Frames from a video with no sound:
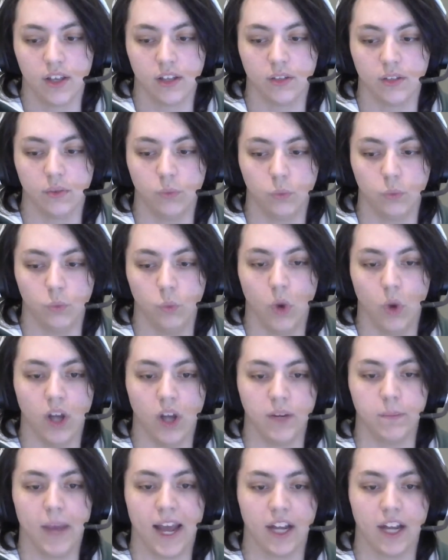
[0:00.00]

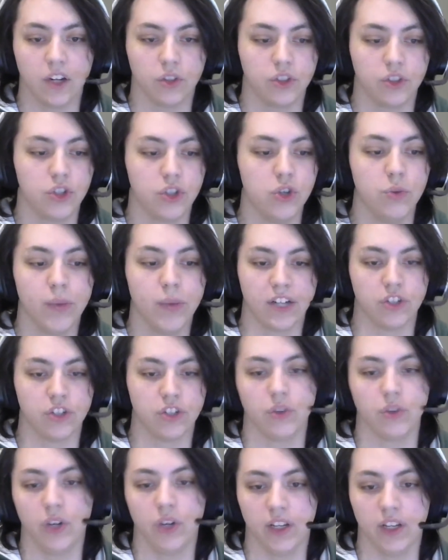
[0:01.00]
1 match or 2
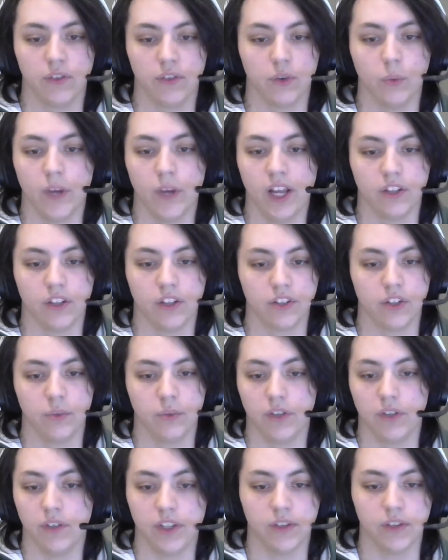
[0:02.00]
matches going a different way. All of a sudden,
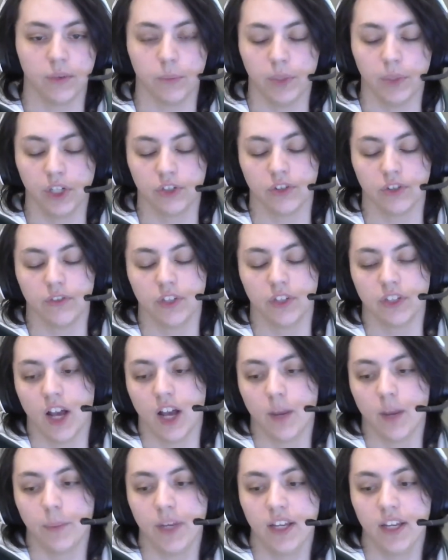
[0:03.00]
we have a different picture of the
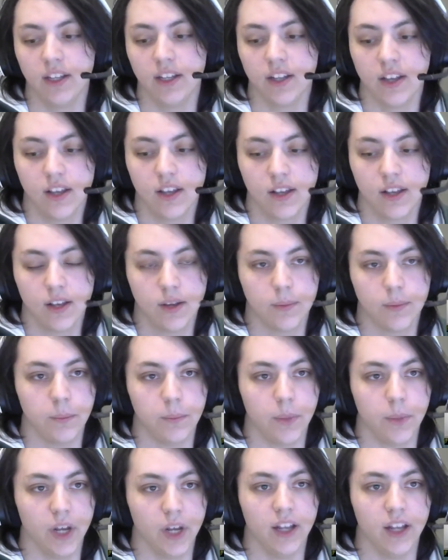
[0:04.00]
top 8.
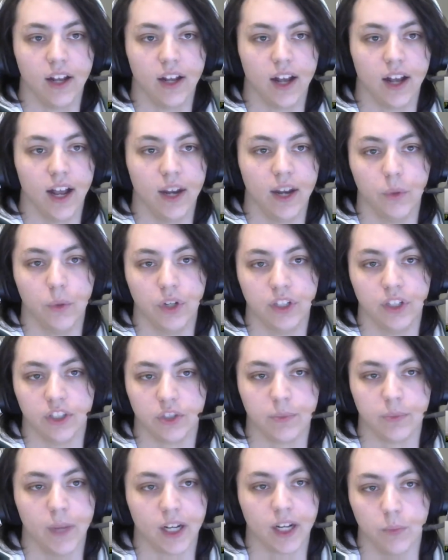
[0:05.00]
But I wouldn't
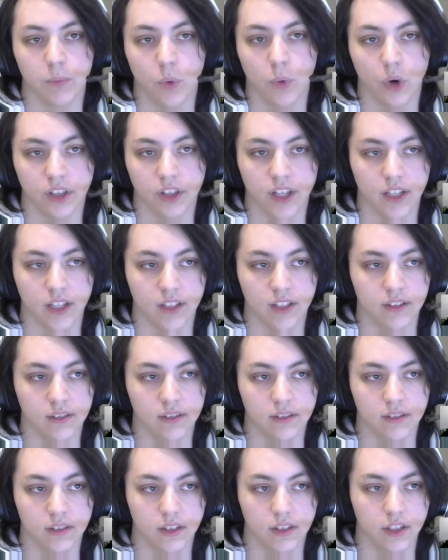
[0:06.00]
expect more than
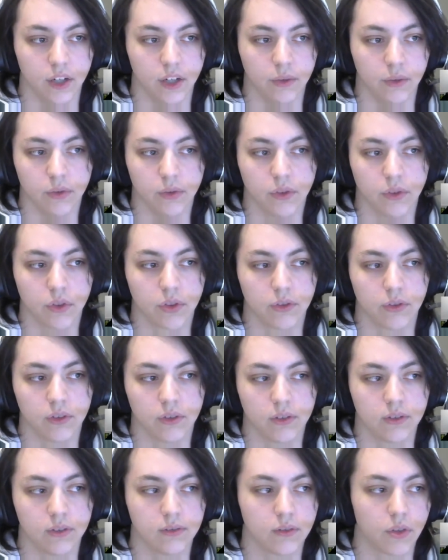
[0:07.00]

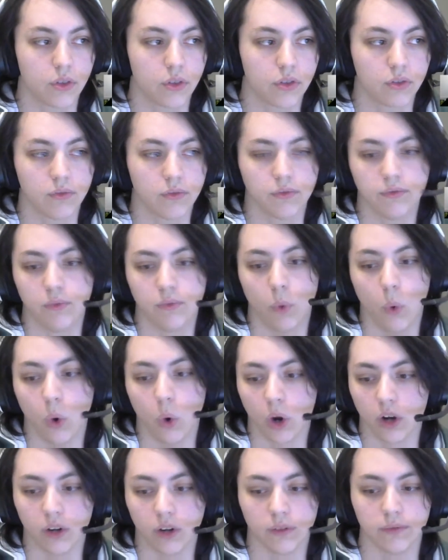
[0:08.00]

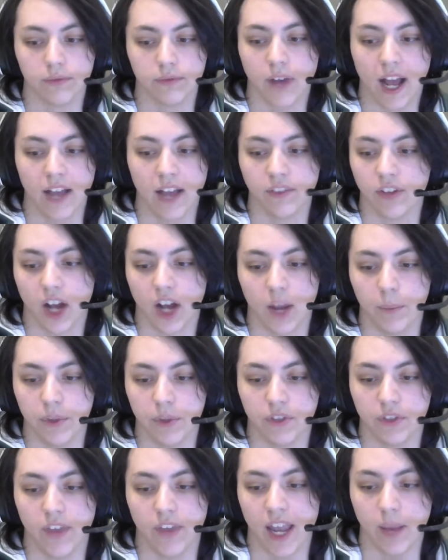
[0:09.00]
4 or 5
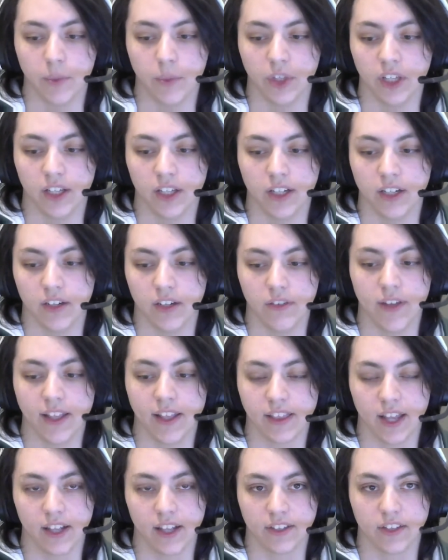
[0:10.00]
copies of Amulet in an
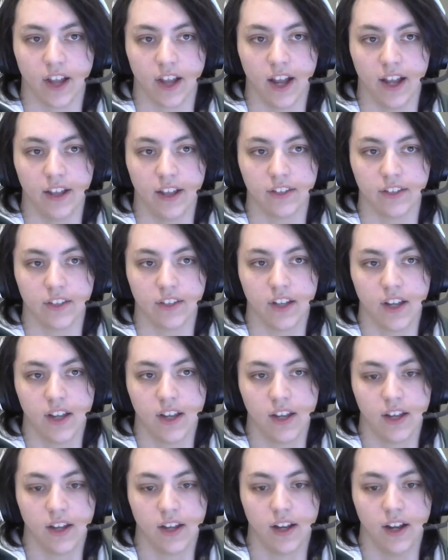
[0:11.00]
event that size.
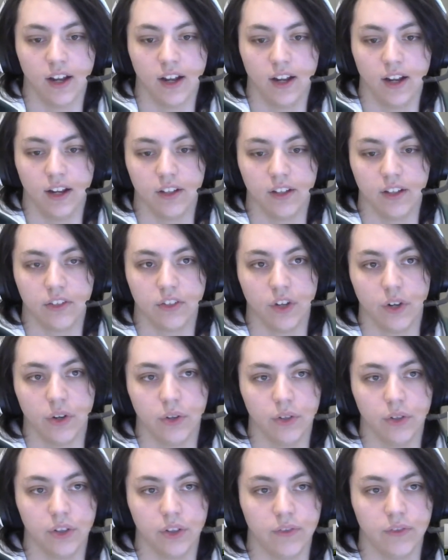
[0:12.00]

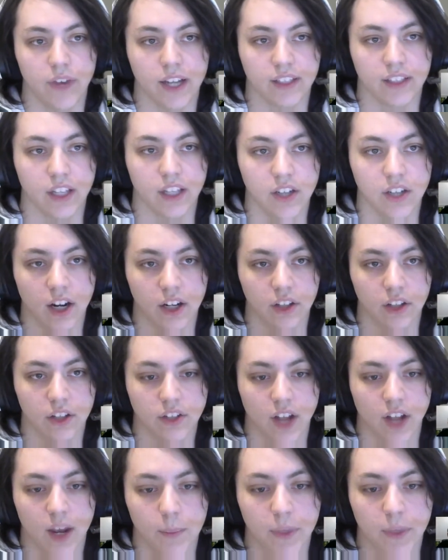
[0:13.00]
So the fact that none in the
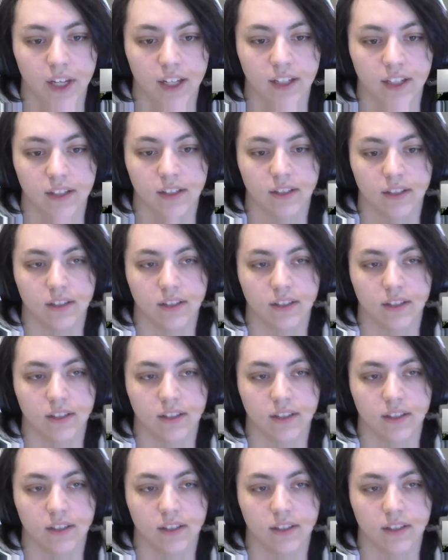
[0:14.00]
top 8,